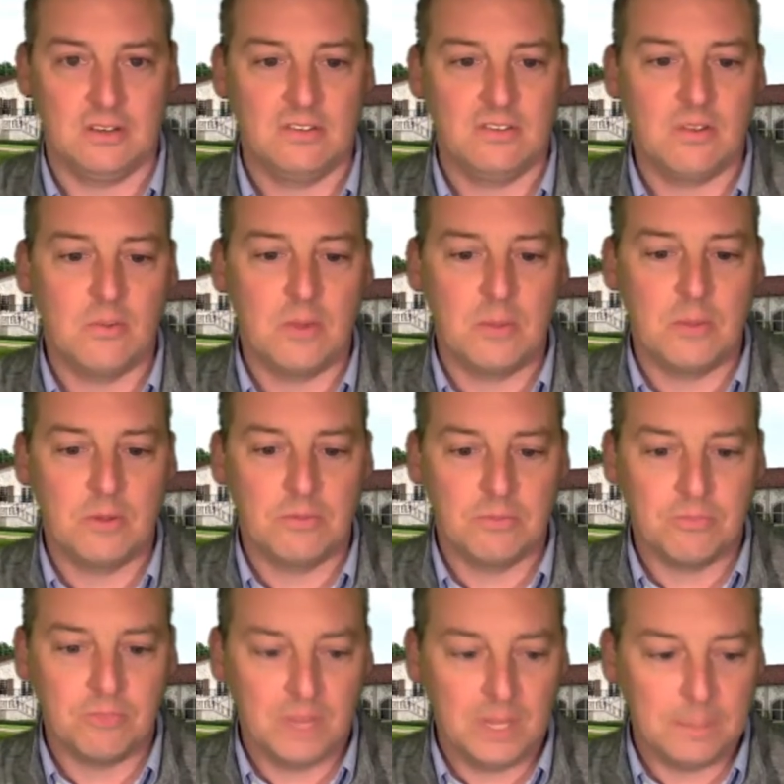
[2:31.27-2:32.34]
So we would
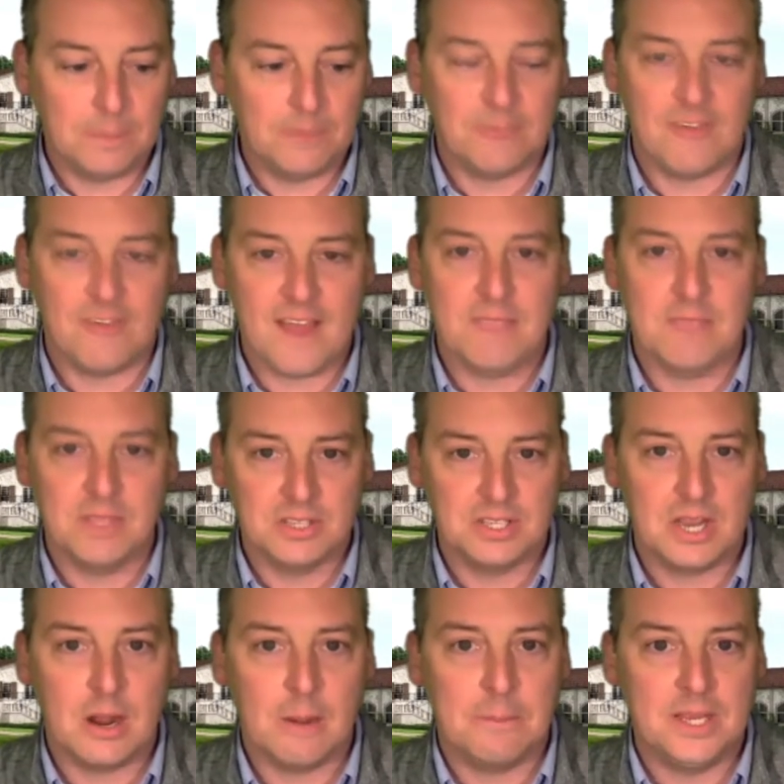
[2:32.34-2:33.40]
flip a $5 million
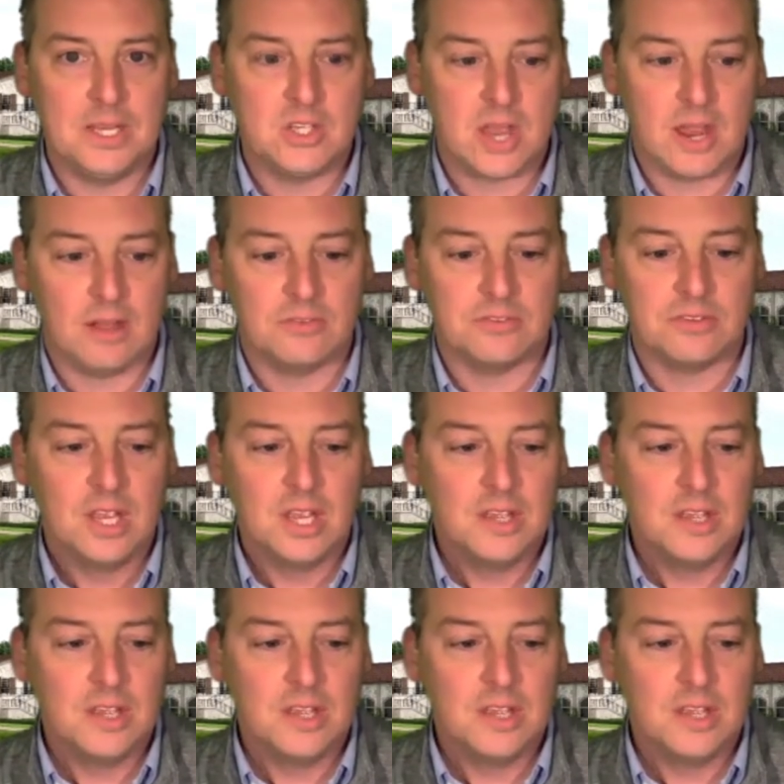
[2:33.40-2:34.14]
beach house.